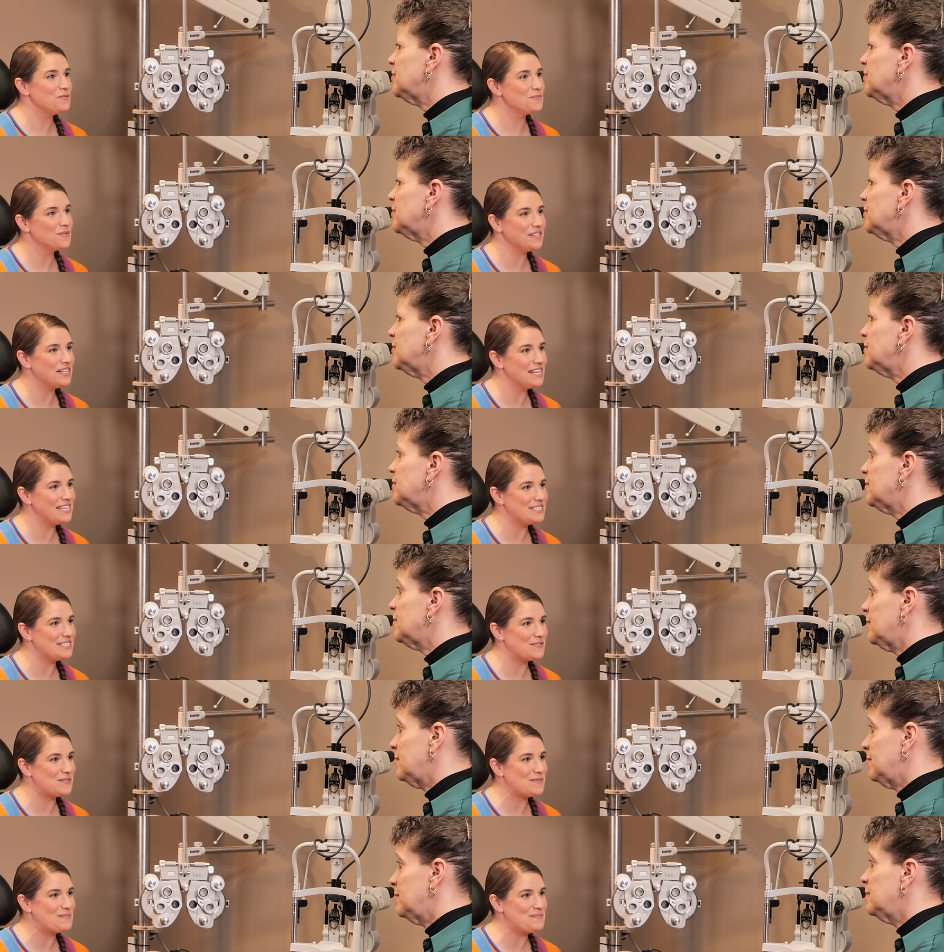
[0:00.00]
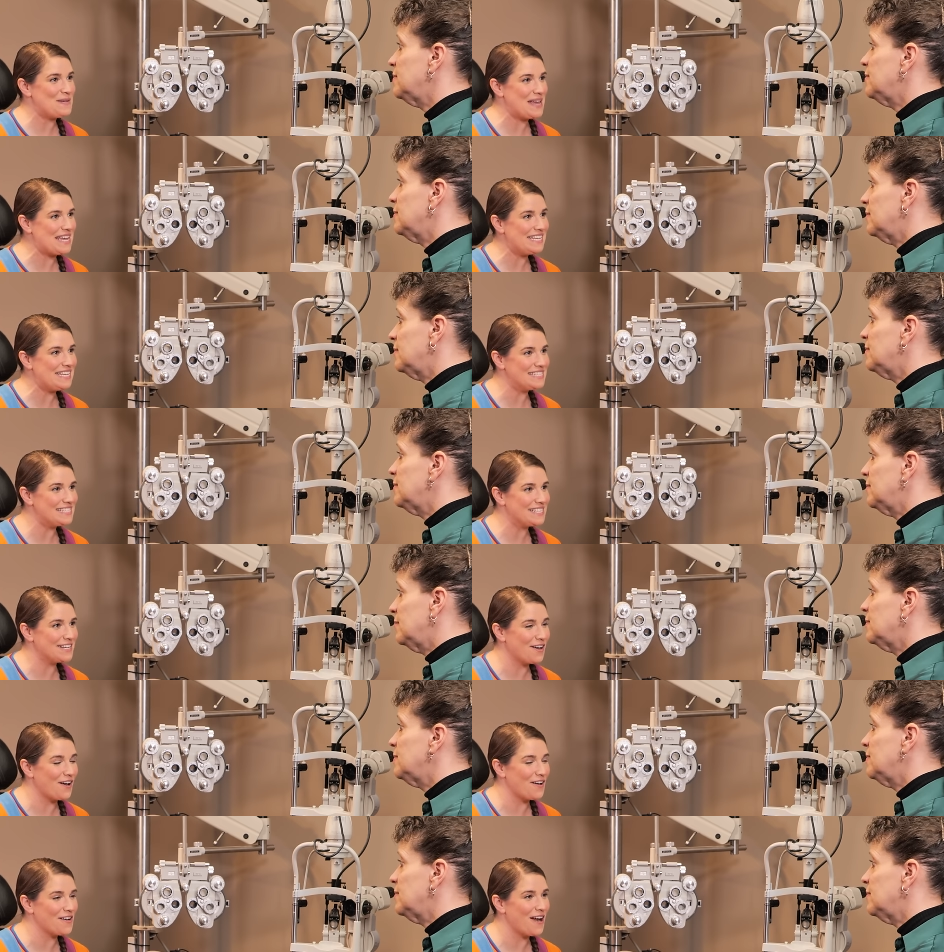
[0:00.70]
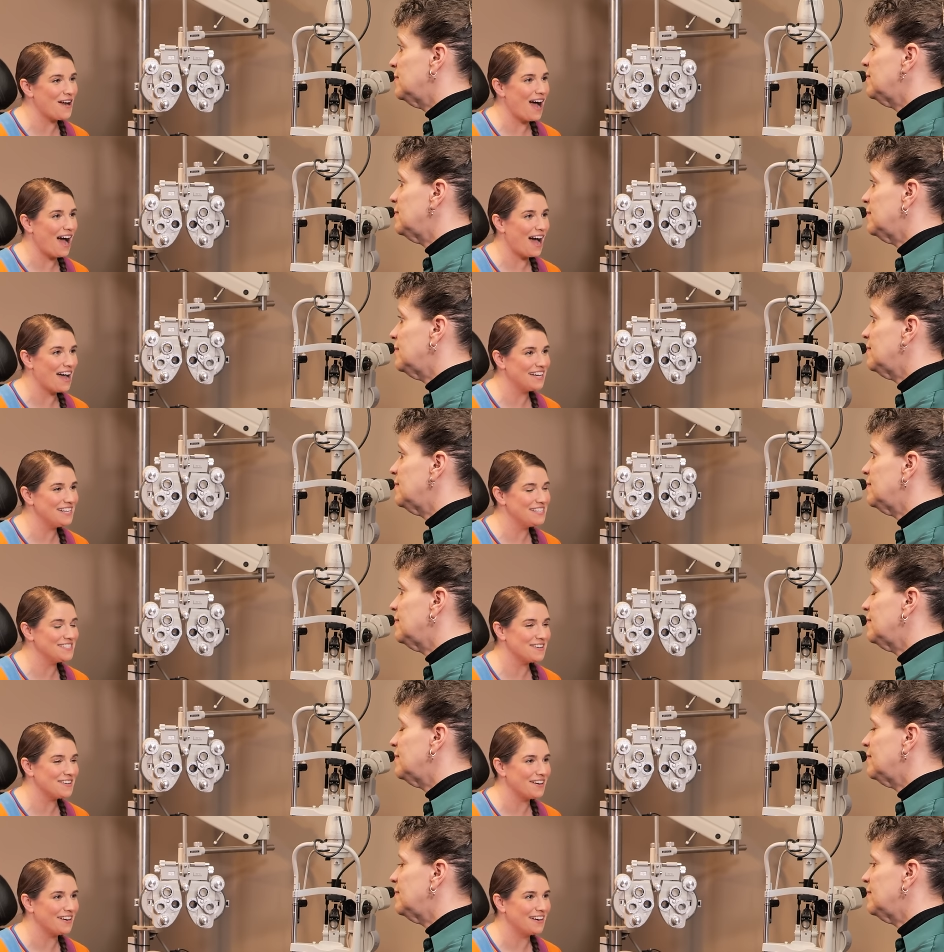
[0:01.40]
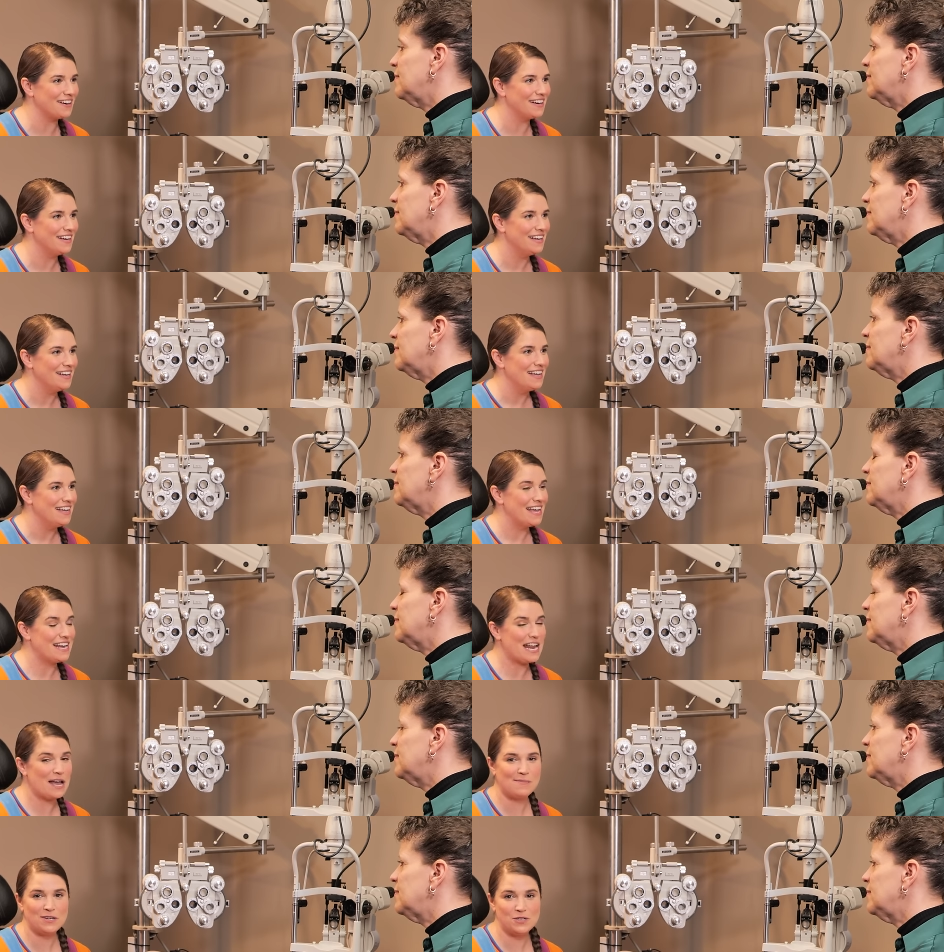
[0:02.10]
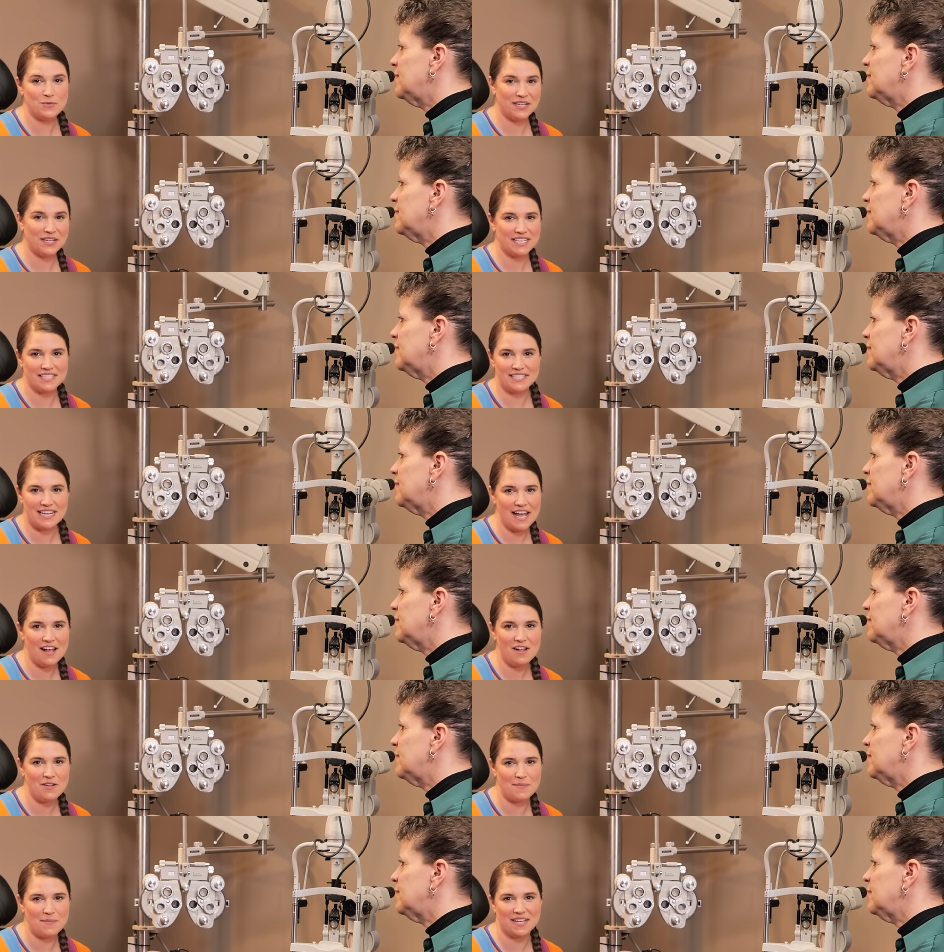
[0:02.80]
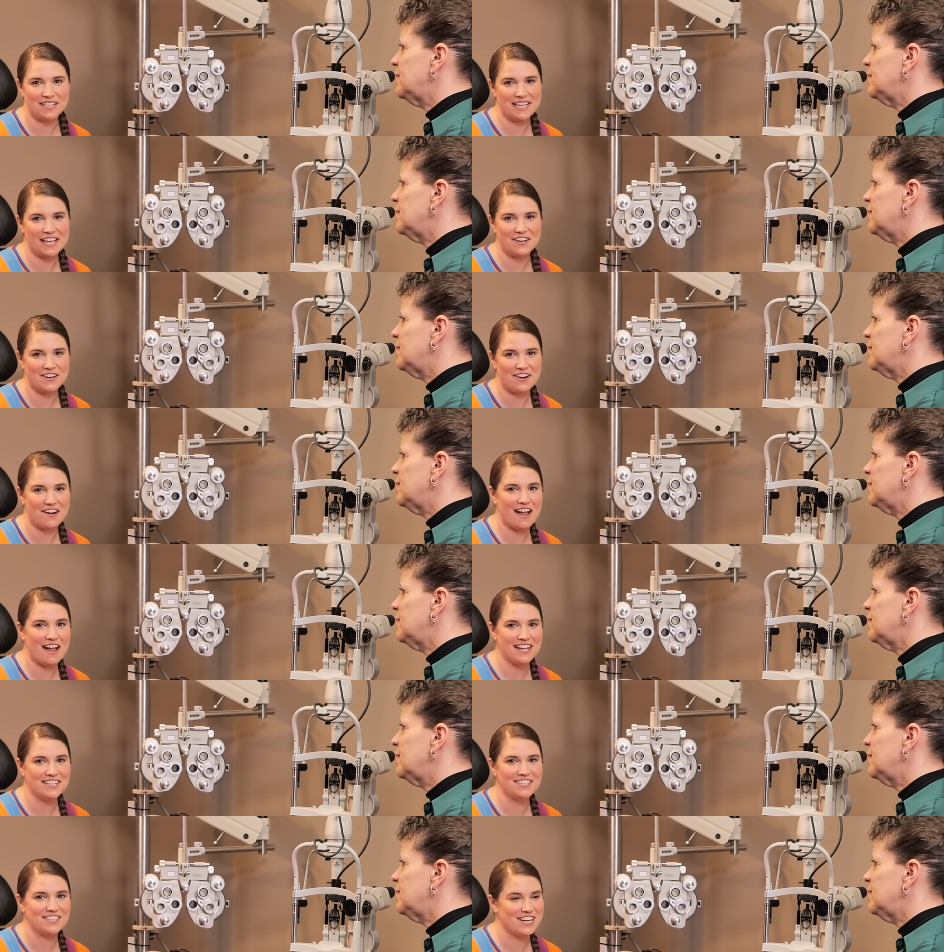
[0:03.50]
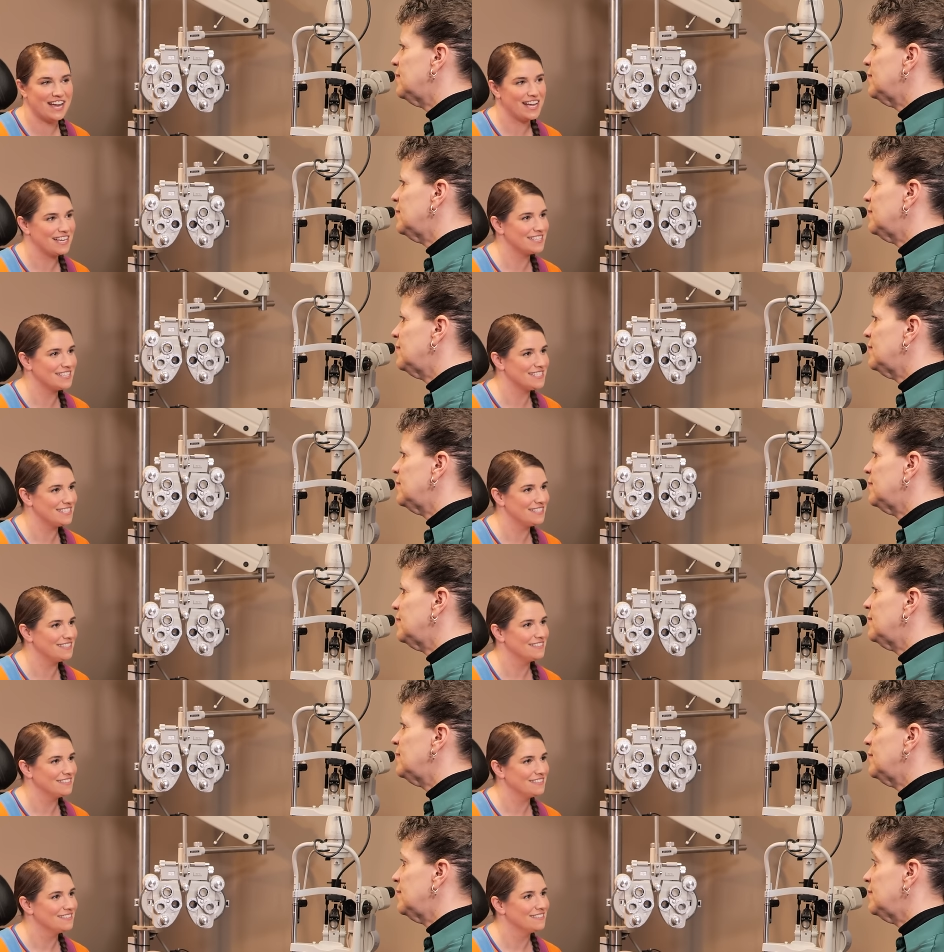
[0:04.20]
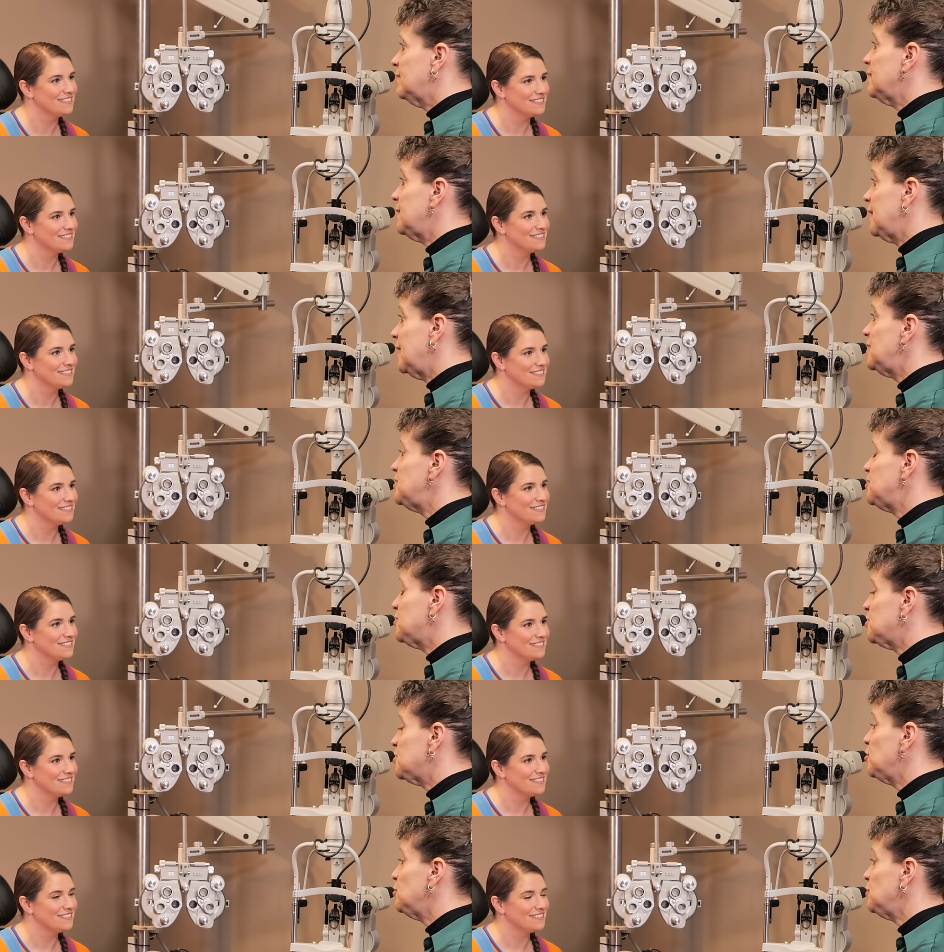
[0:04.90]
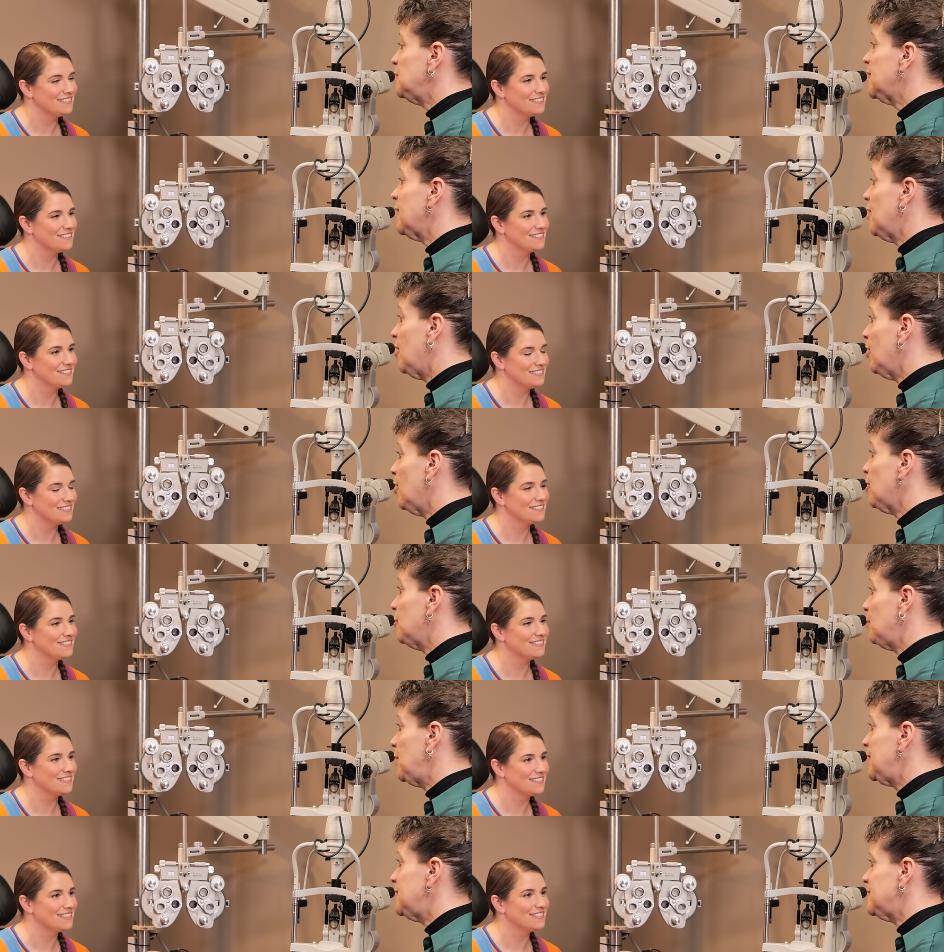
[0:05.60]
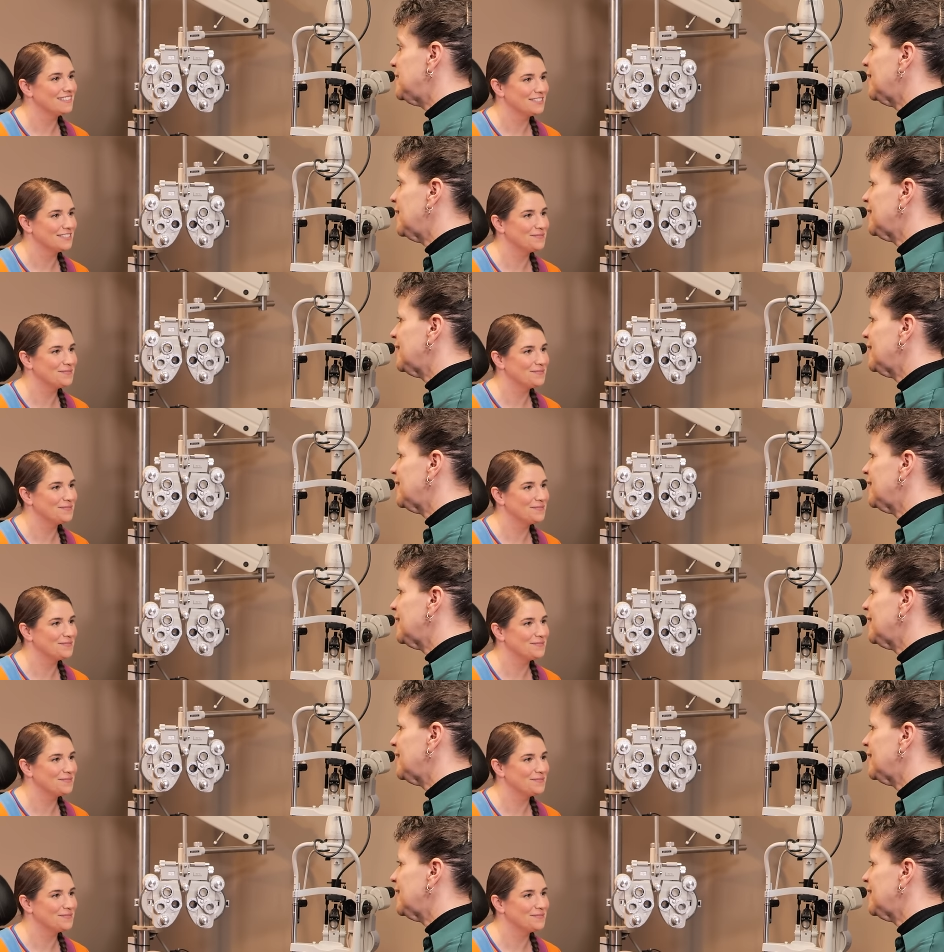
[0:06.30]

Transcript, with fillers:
Speaker 1: realized how amazing our eyes are and how much we can tell by getting our eyes checked. They certainly are amazing.